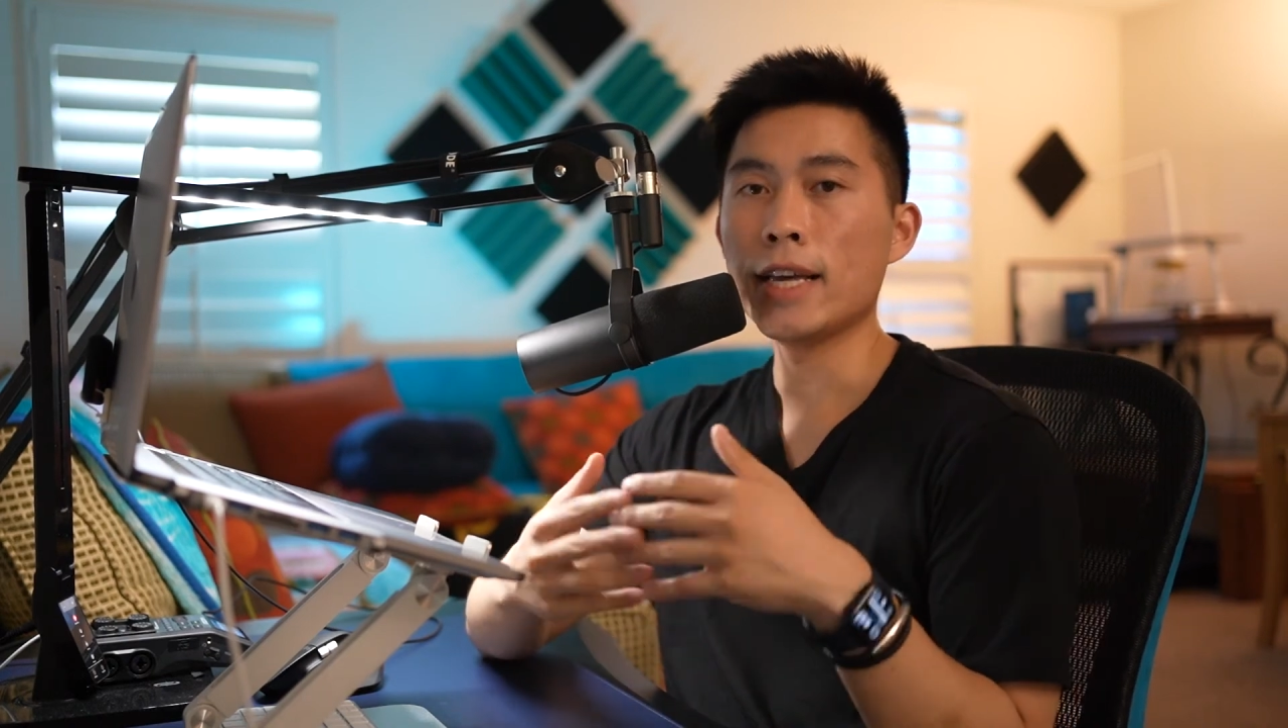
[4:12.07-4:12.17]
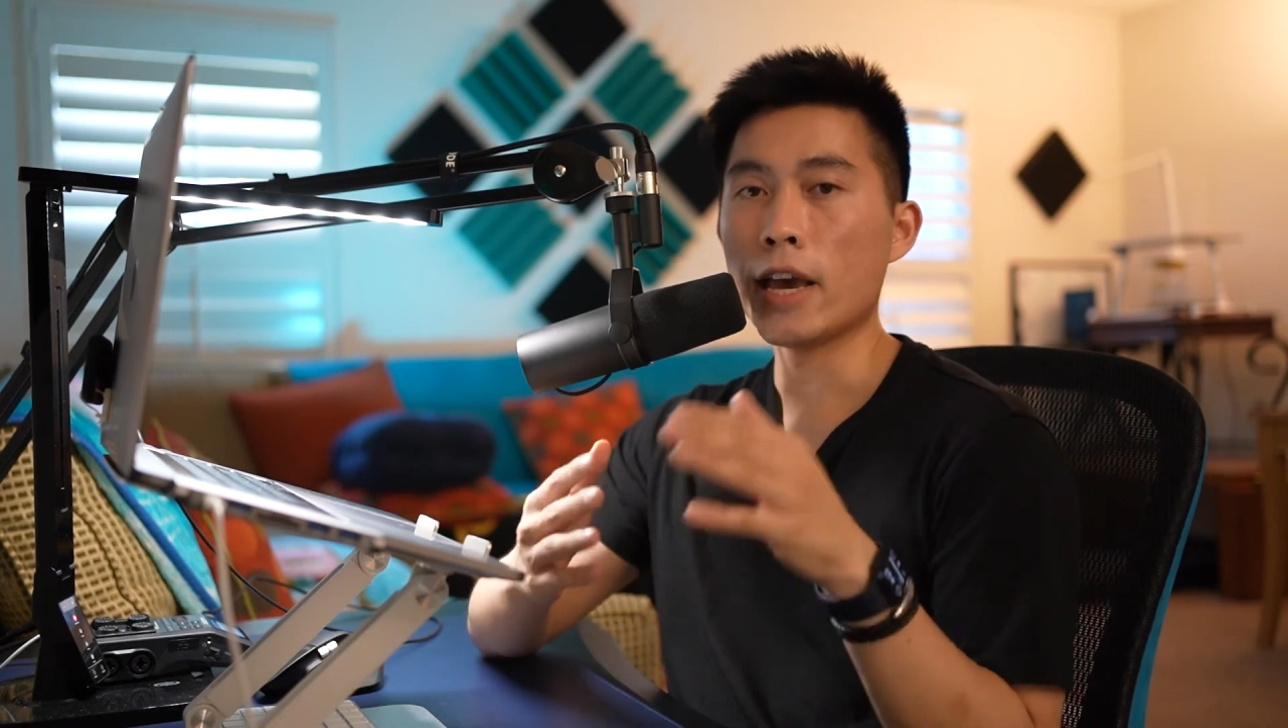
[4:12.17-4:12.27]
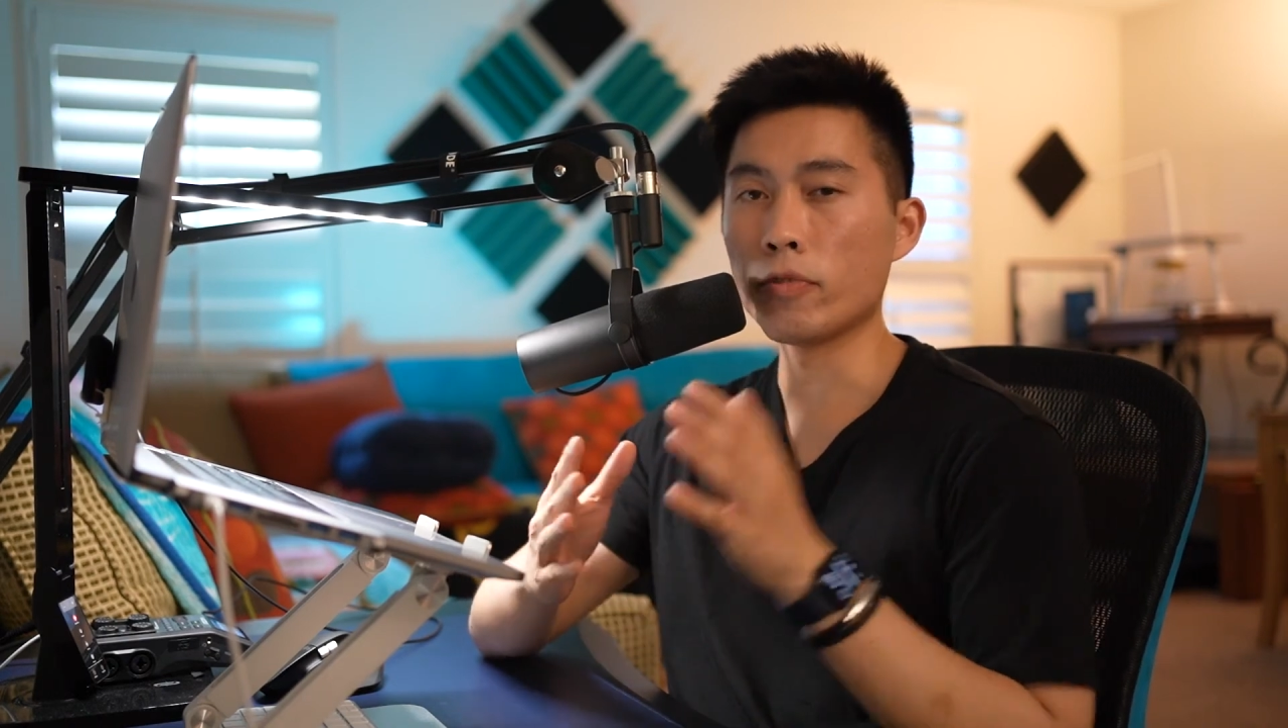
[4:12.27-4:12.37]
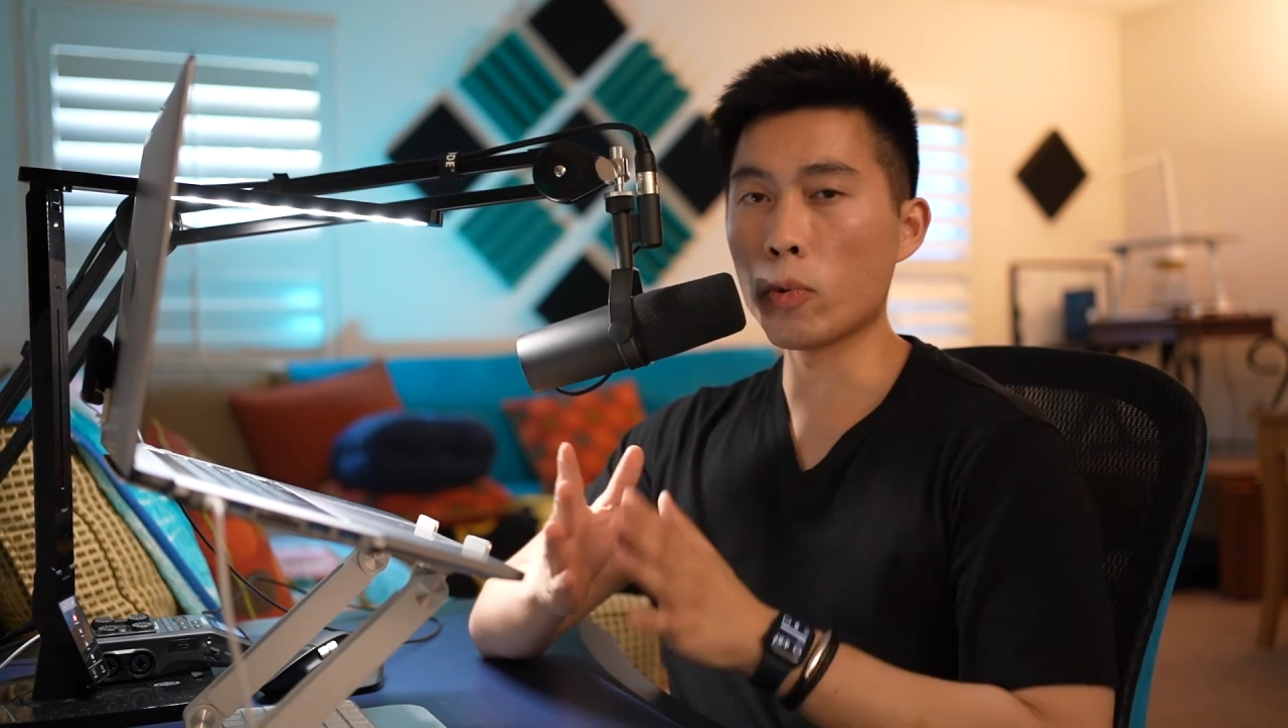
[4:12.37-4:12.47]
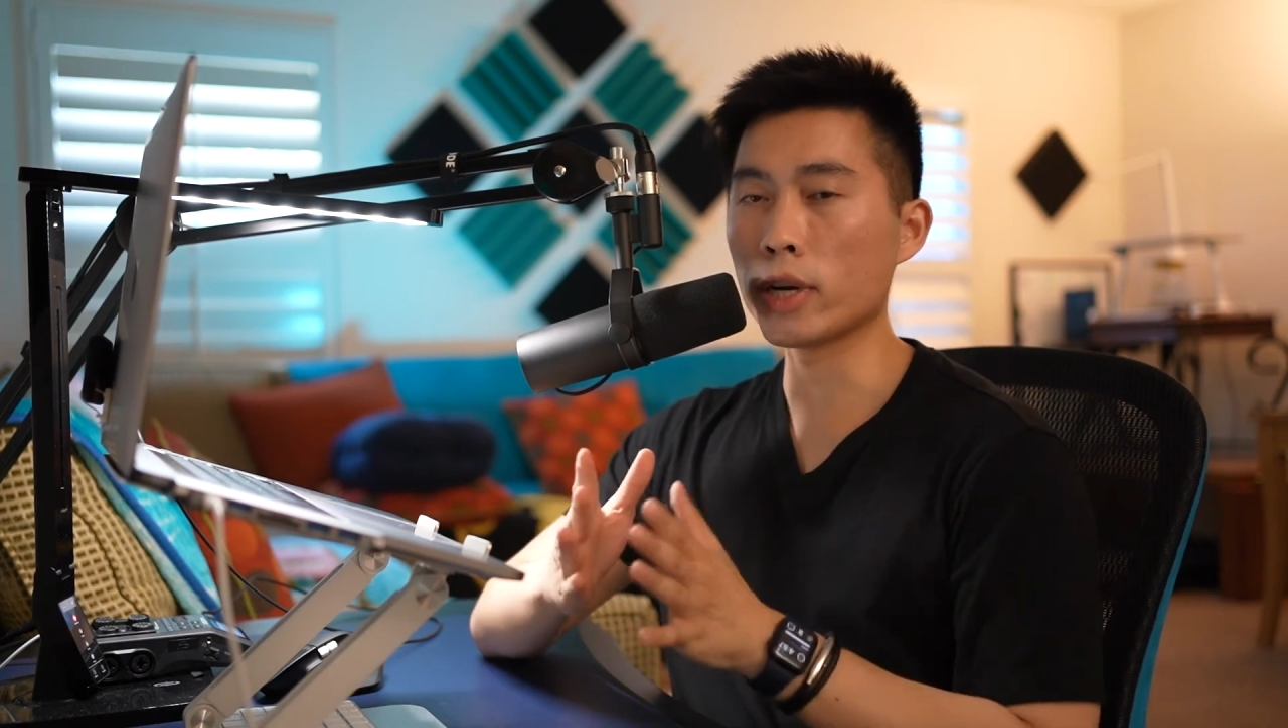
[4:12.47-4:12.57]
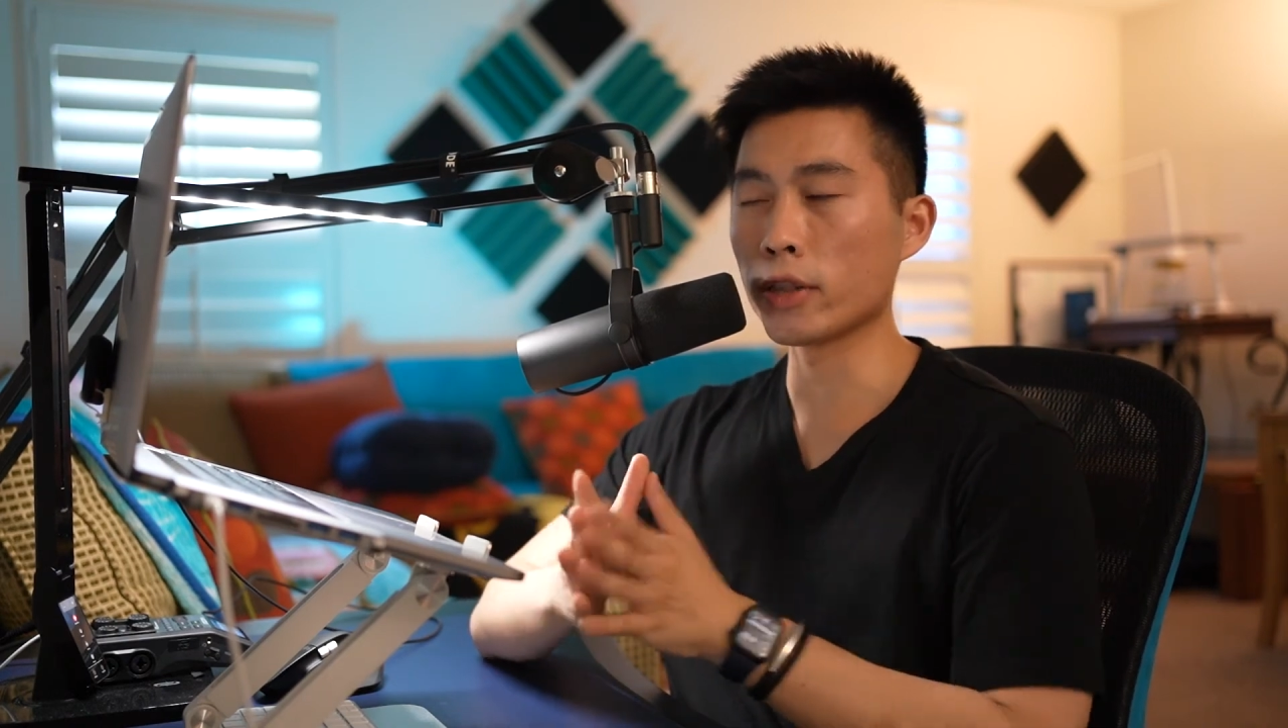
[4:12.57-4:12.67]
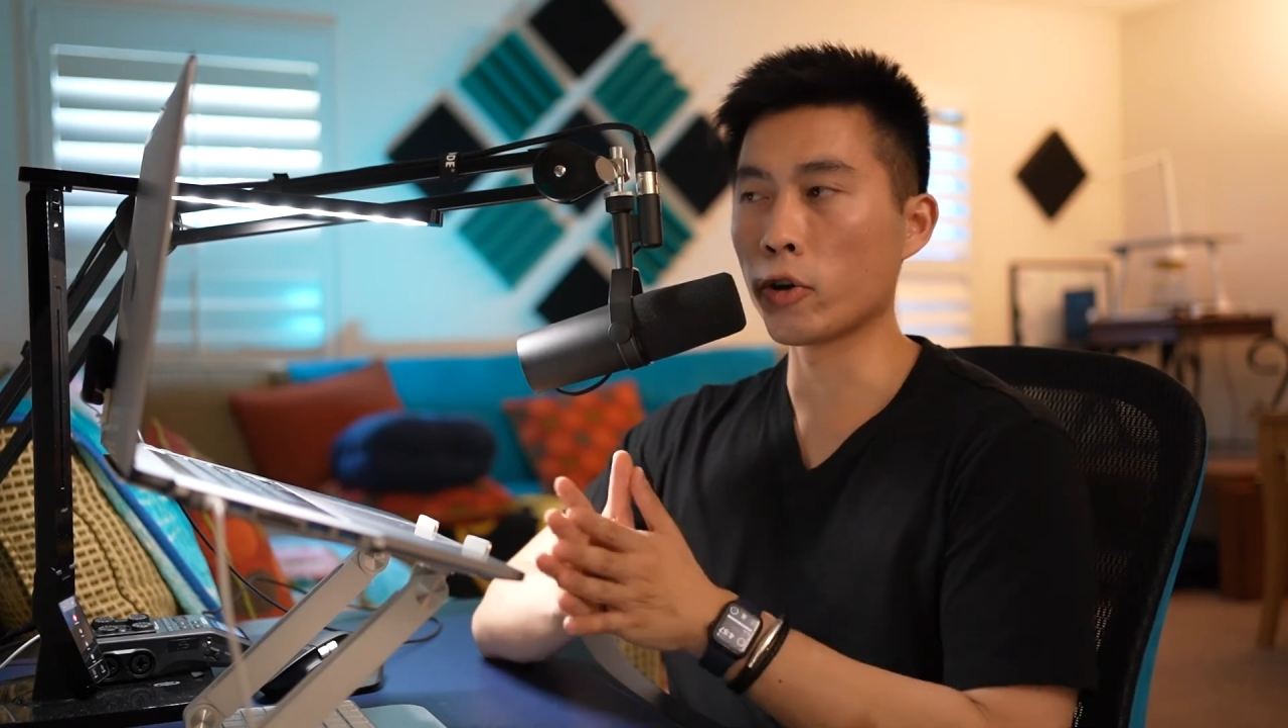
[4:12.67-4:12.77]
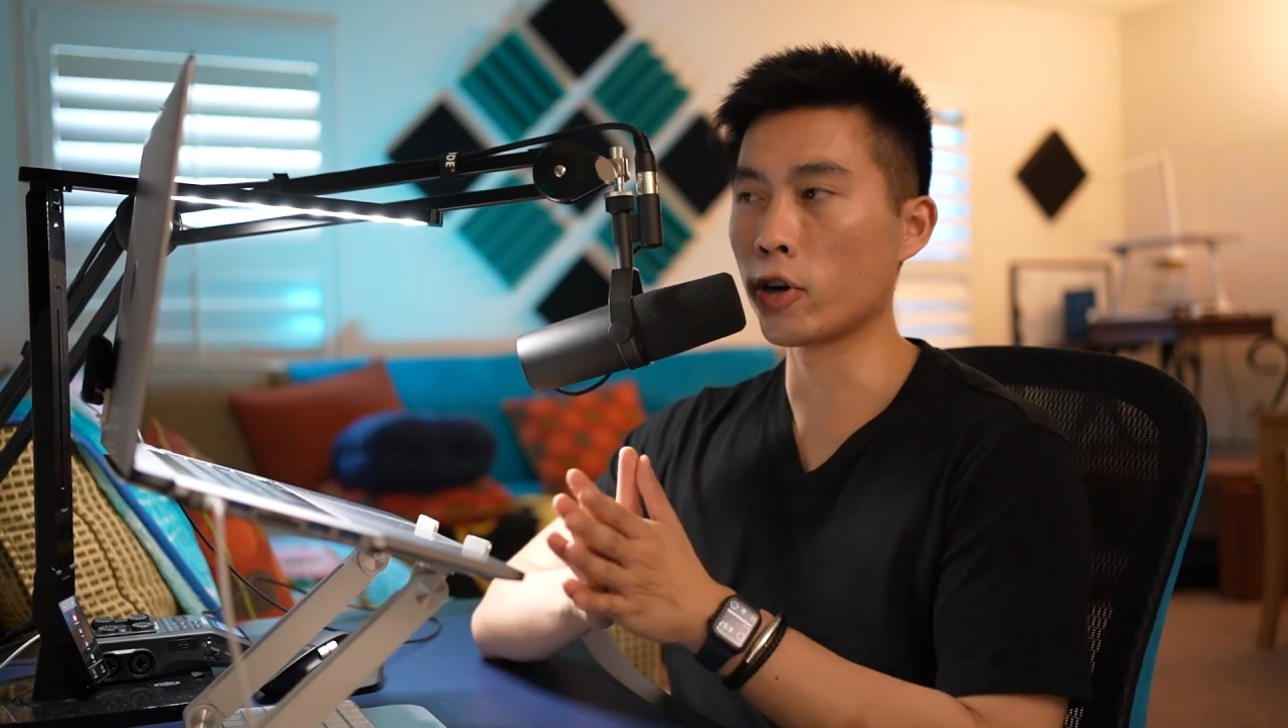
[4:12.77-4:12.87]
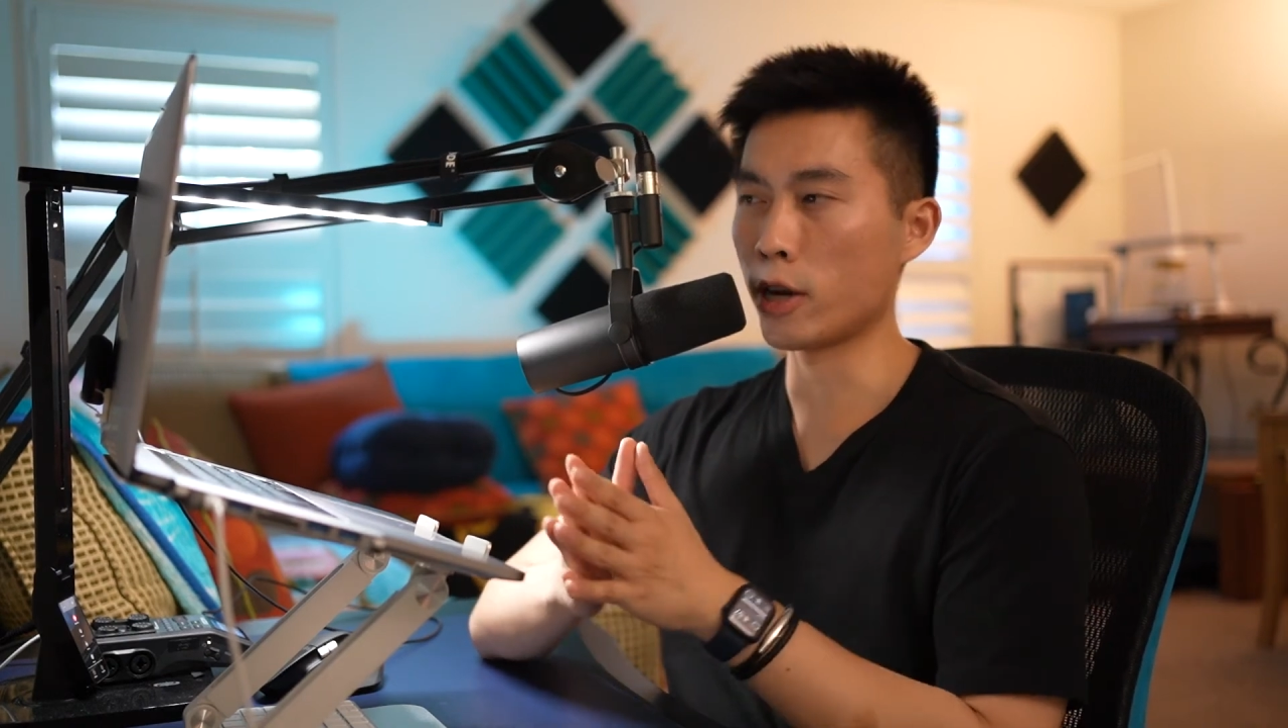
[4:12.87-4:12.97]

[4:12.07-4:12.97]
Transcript: if you want to learn